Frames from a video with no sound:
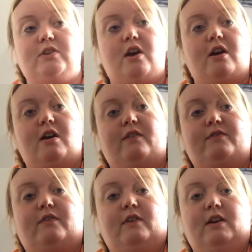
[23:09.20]

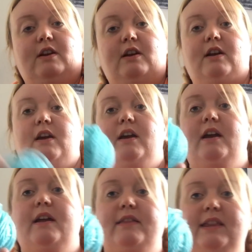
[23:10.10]
scarf.
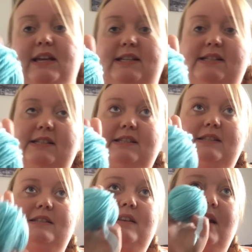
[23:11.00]
This,
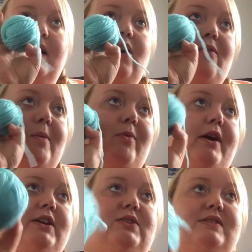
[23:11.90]
I can't remember
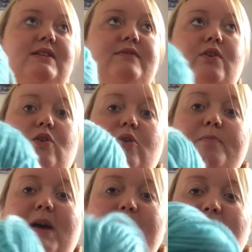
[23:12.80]
what I used this for.
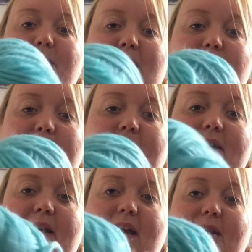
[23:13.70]
Might have been a baby
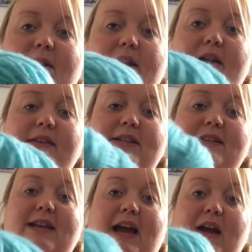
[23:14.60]
blanket. This
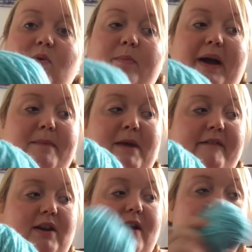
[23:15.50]
is Aqua by
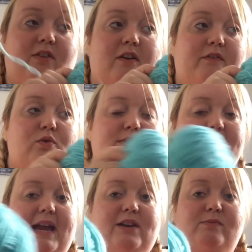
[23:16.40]
Mariner. I've got a full
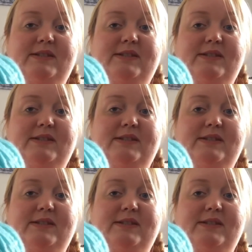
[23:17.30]
skein